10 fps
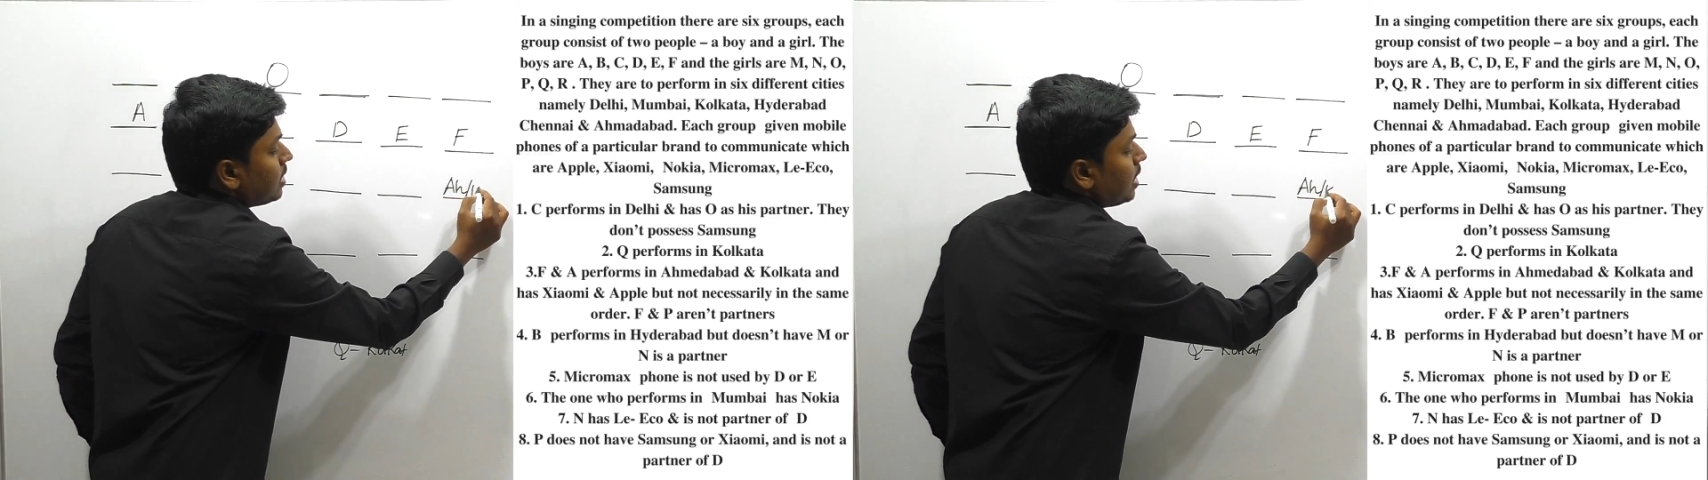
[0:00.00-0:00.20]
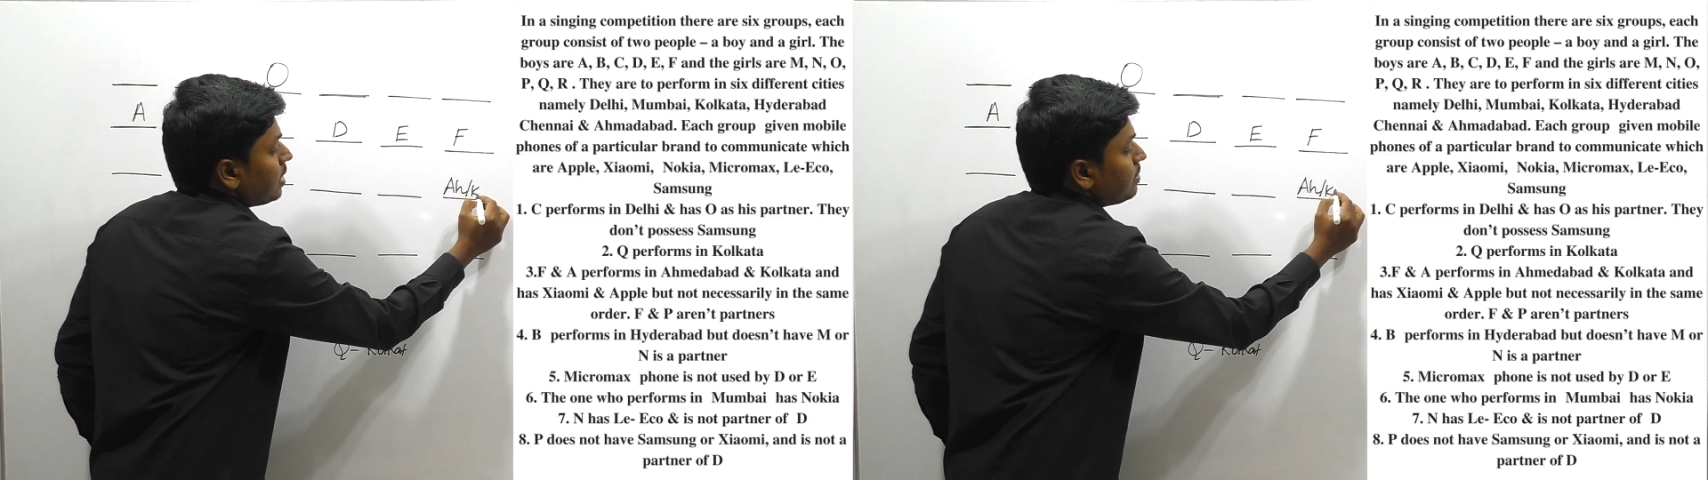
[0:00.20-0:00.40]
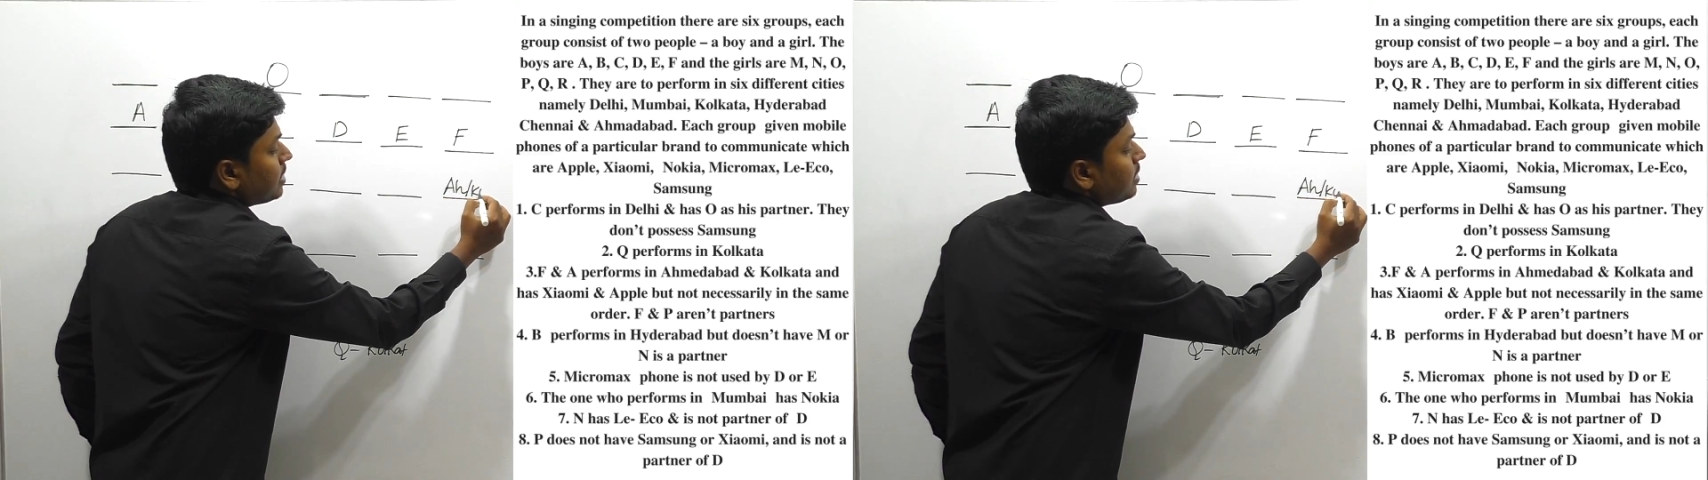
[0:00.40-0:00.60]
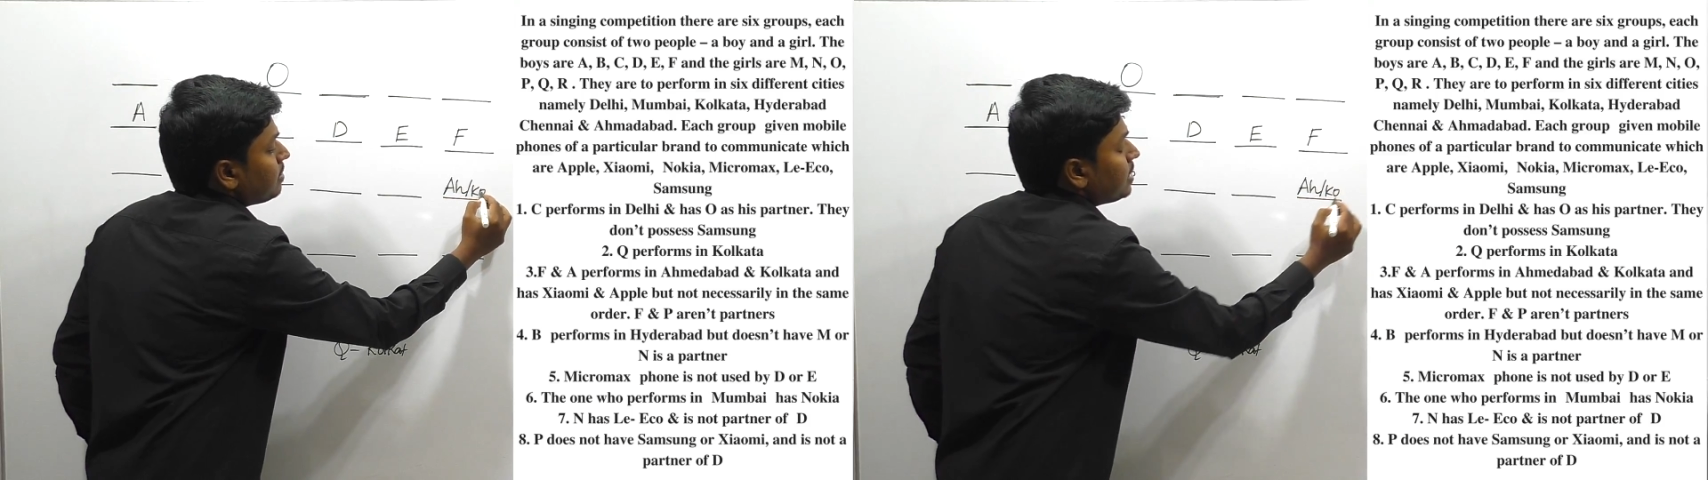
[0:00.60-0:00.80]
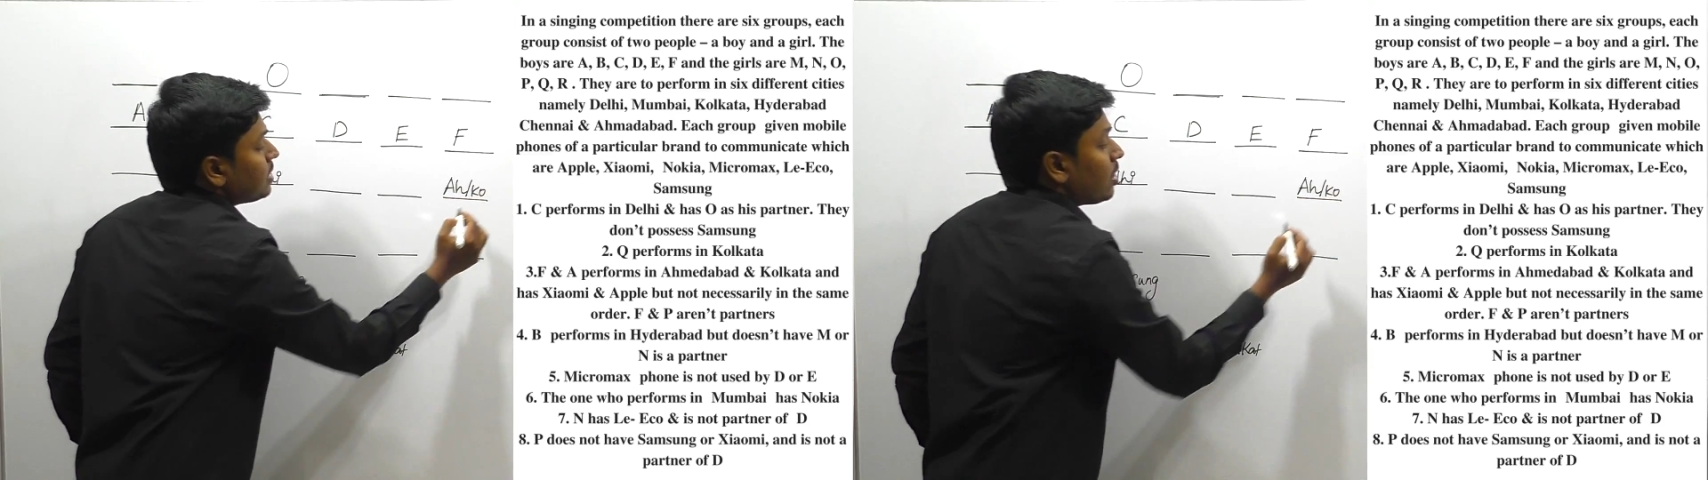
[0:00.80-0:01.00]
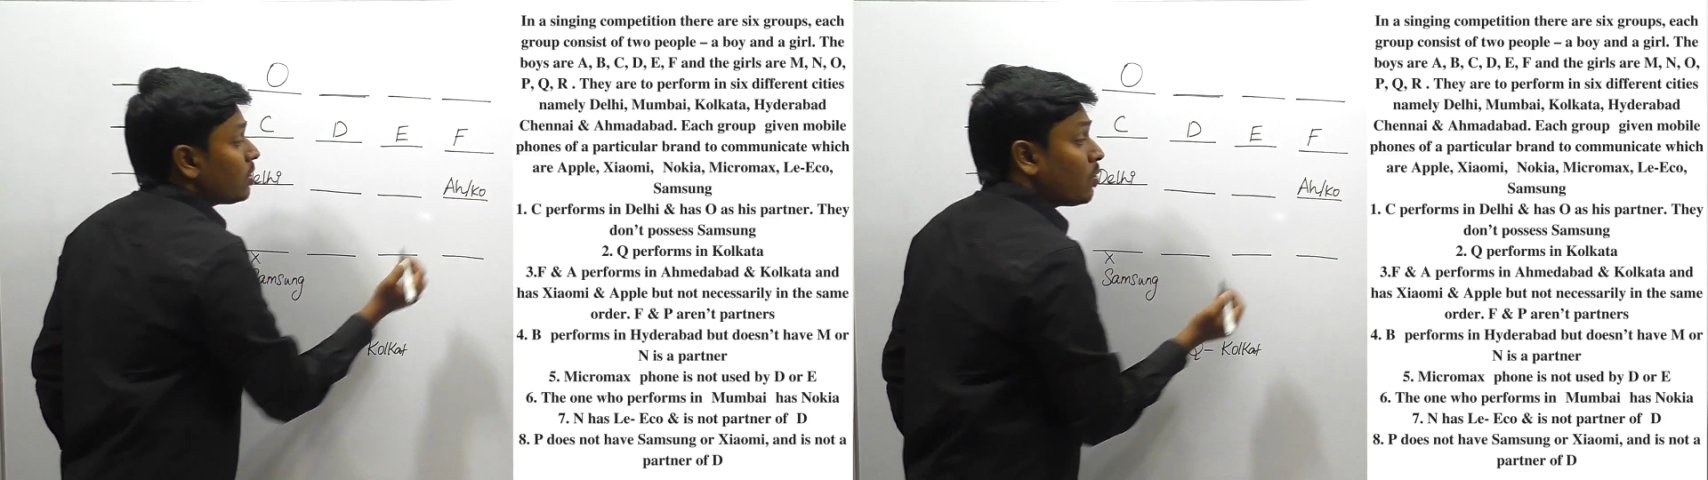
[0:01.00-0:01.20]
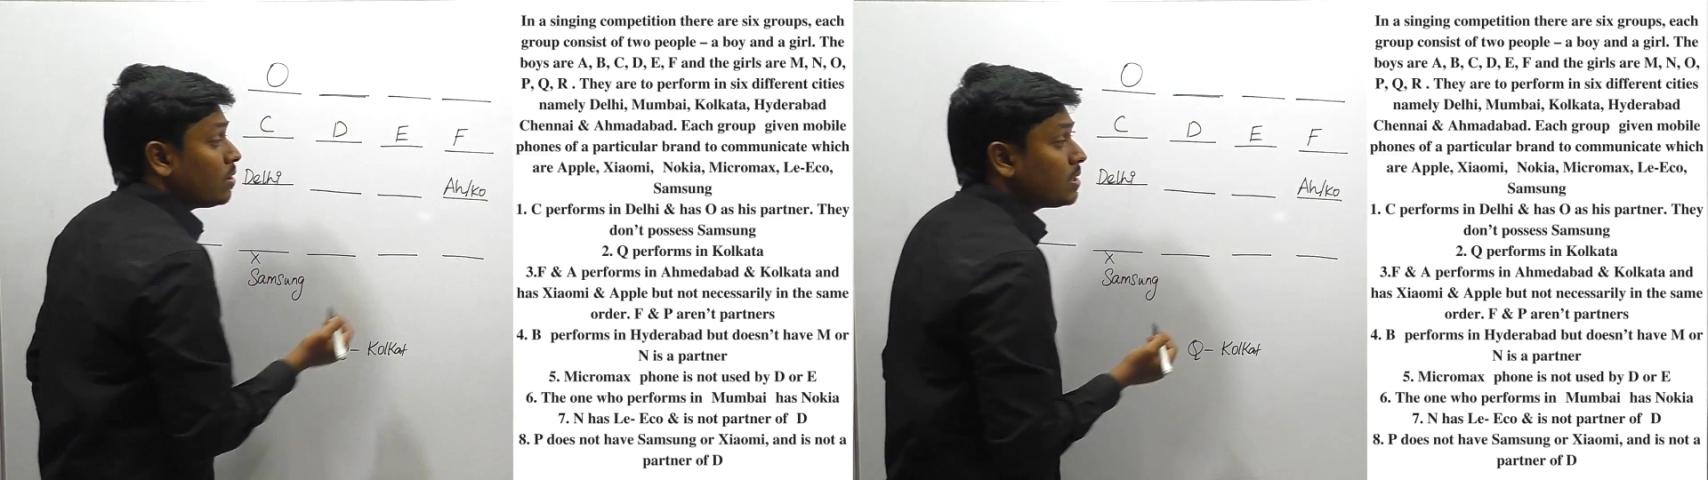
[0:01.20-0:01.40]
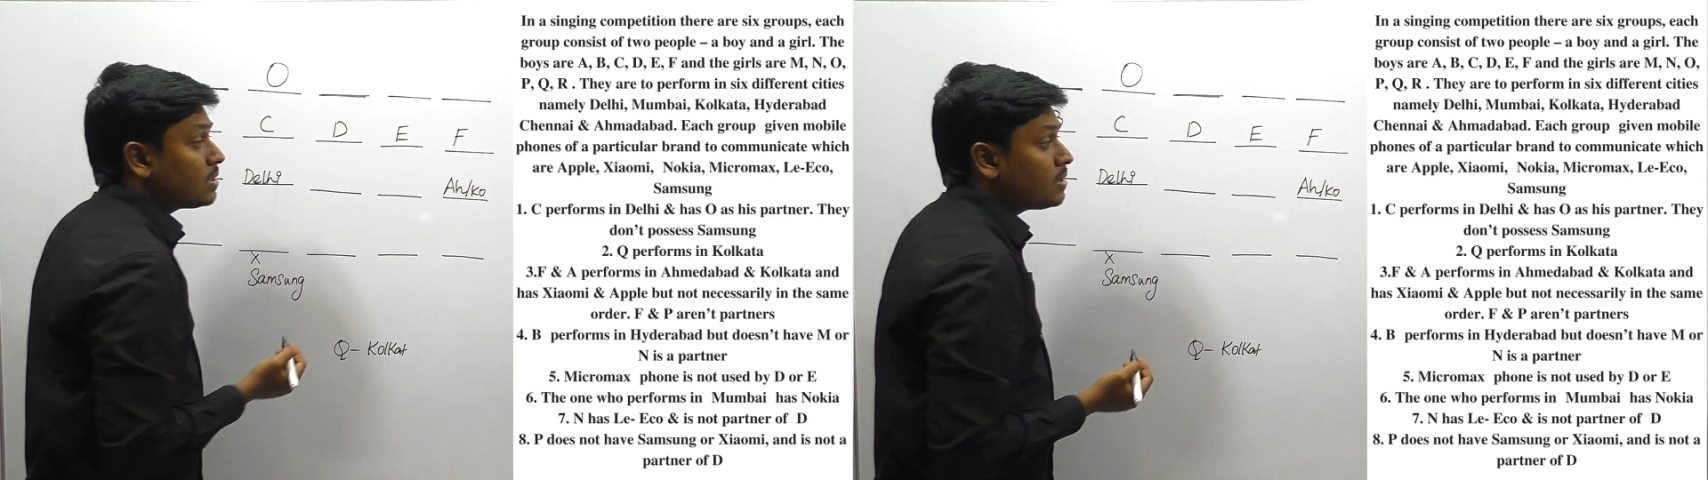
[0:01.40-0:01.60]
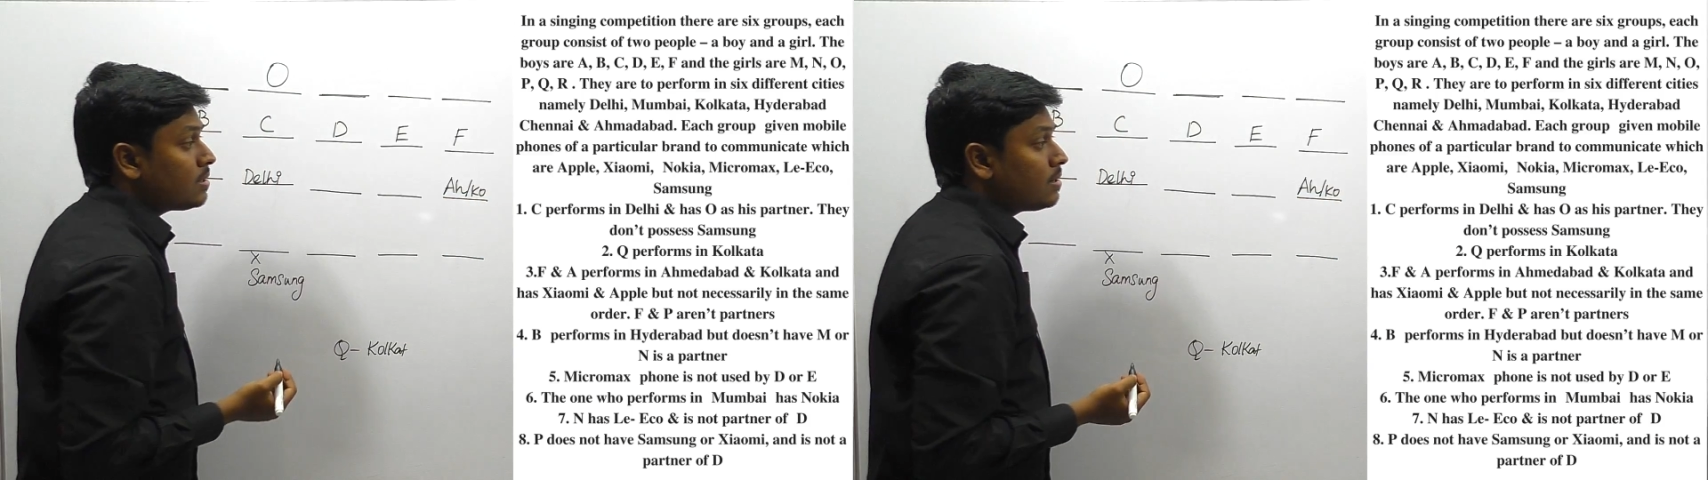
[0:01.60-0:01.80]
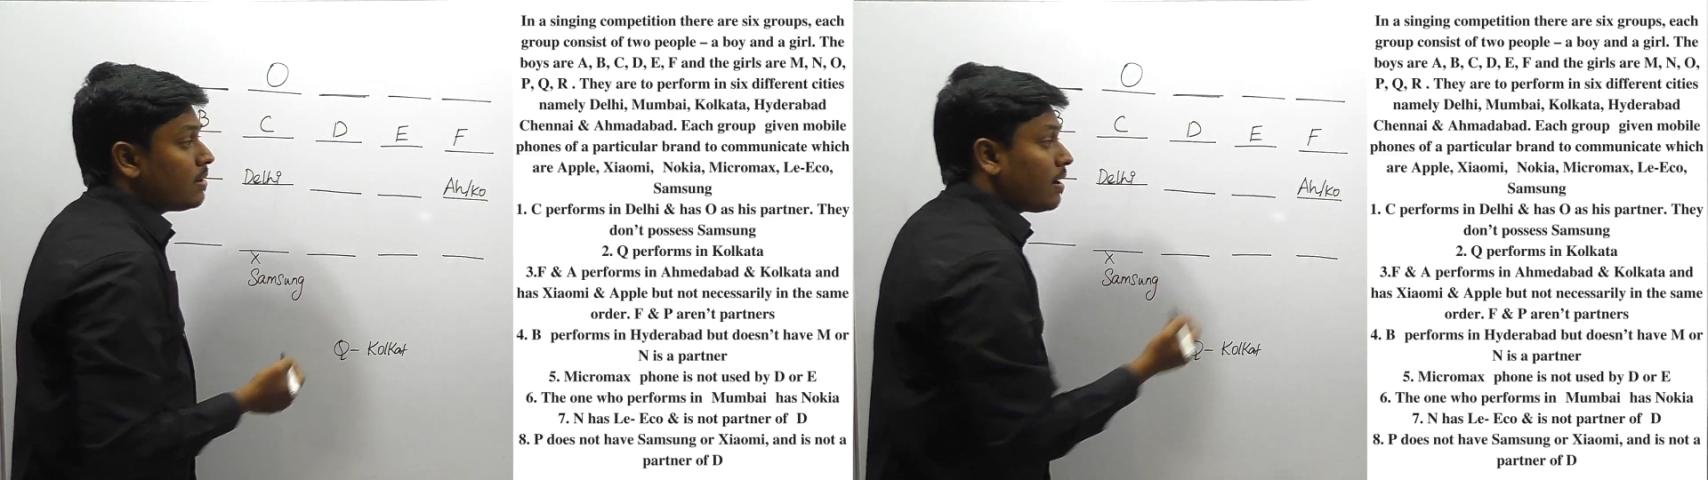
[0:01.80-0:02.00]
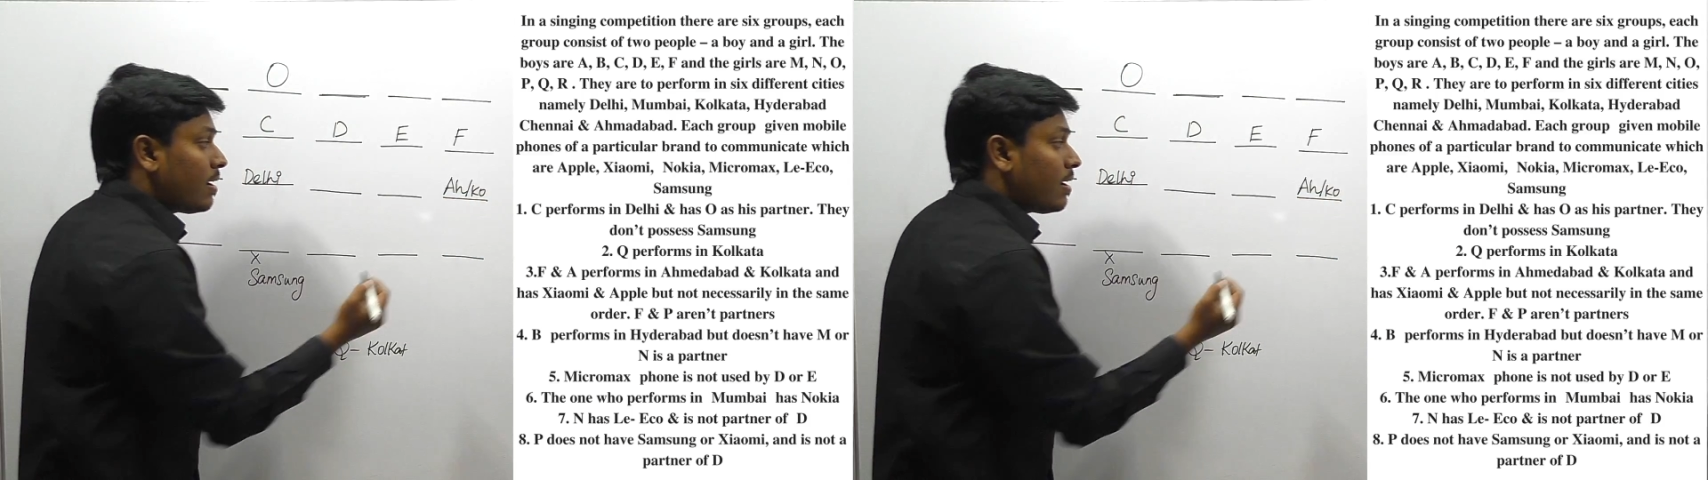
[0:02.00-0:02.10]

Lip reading: Ahmedabad or Kolkata